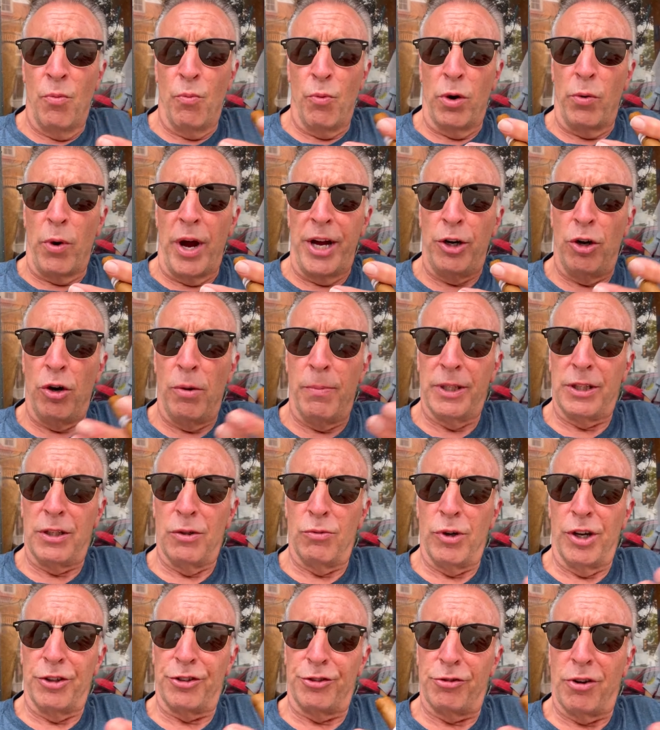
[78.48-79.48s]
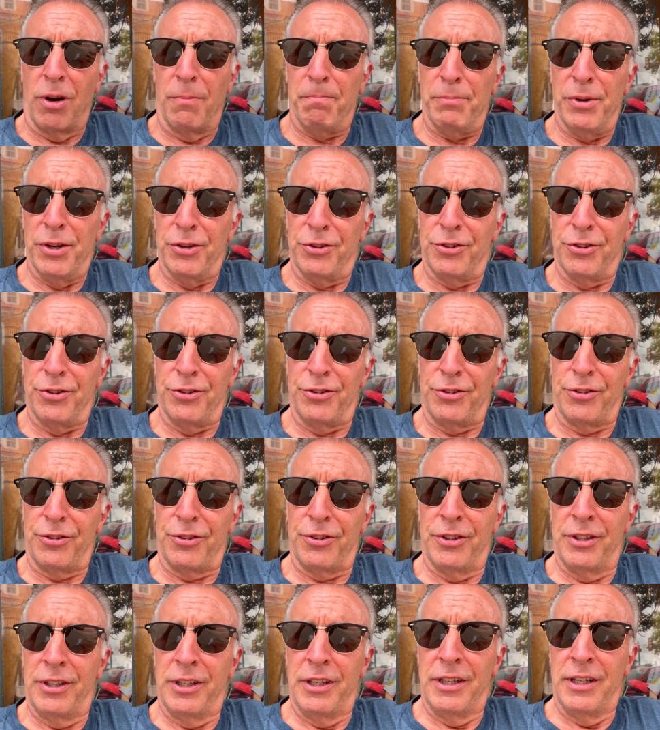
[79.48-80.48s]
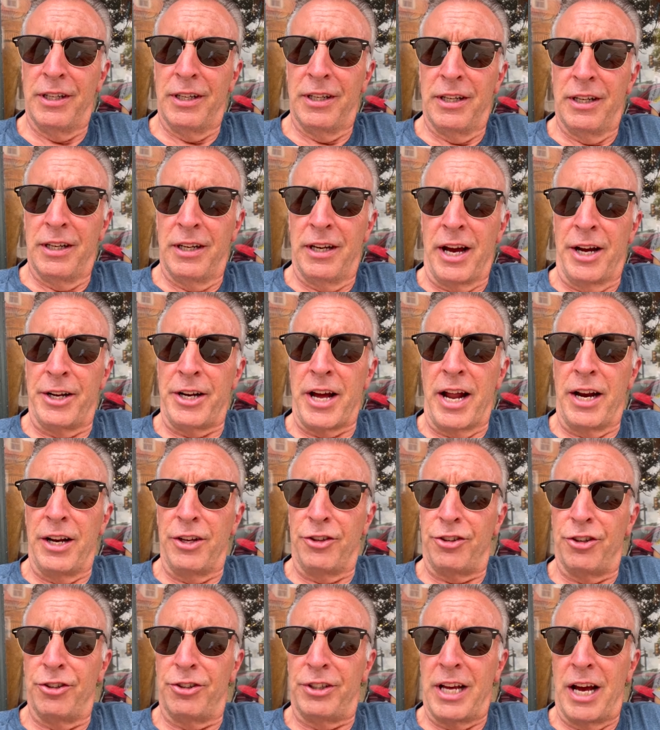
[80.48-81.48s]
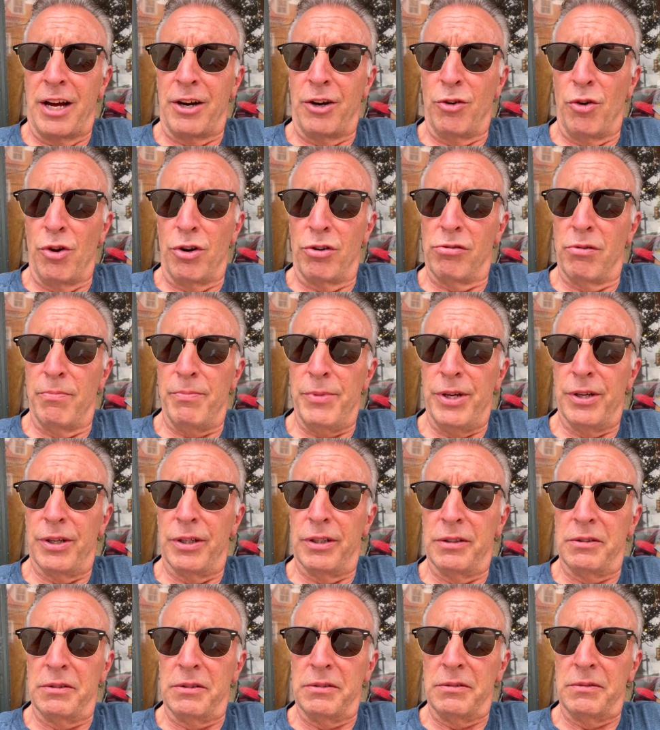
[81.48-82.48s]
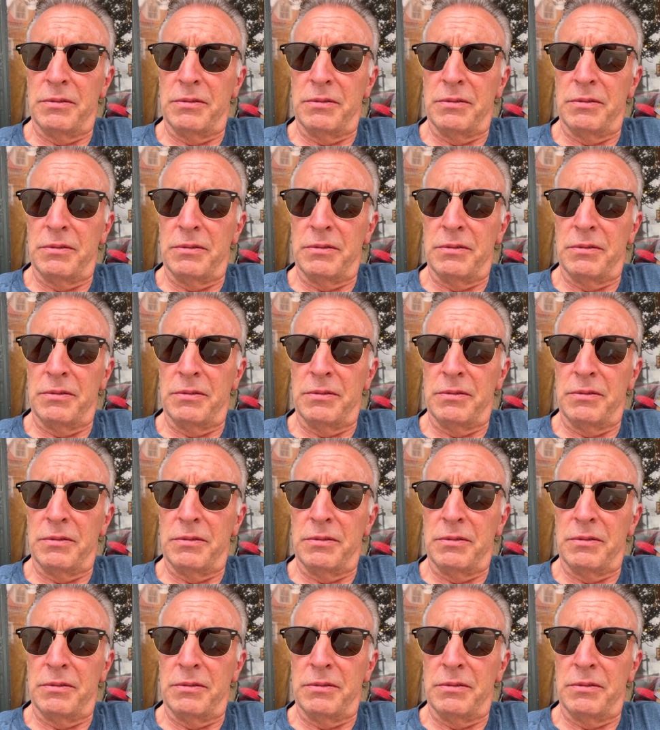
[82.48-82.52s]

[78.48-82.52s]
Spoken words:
What do I know about the restaurant business and how to sit down and order a meal?